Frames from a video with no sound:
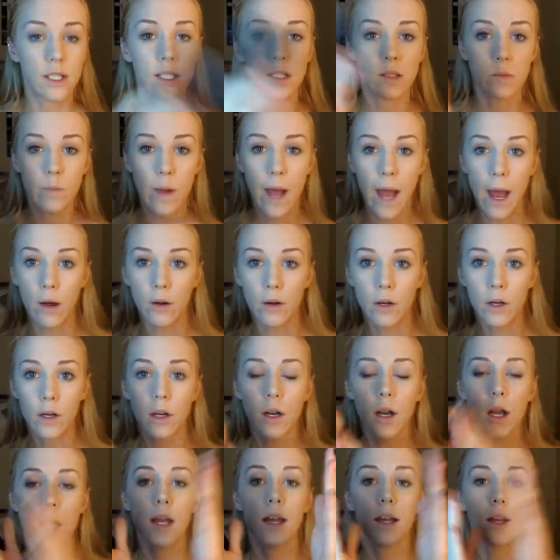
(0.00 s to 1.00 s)
because powder
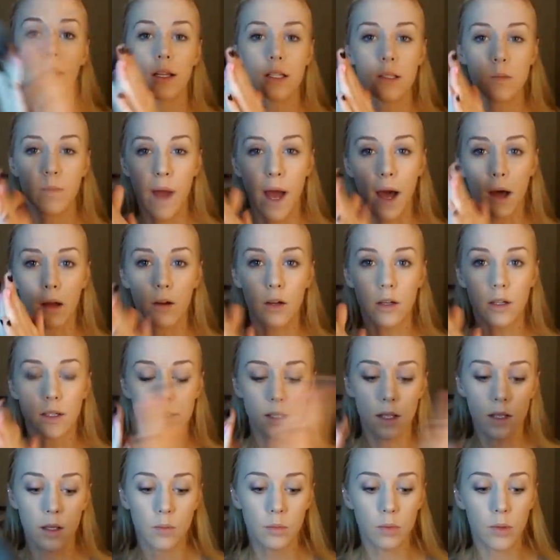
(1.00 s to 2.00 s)
against powder is
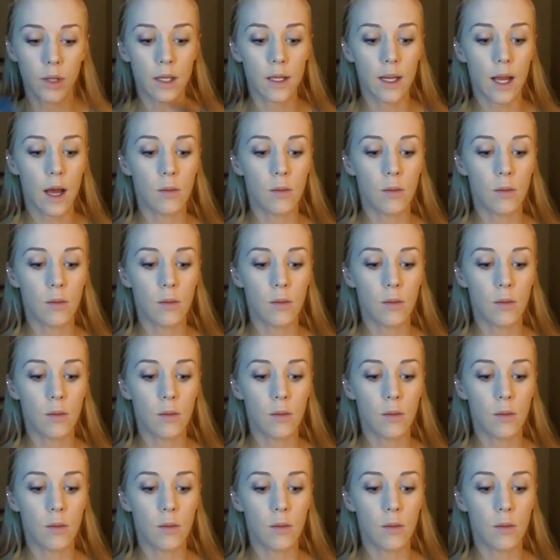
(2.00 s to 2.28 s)
going to blend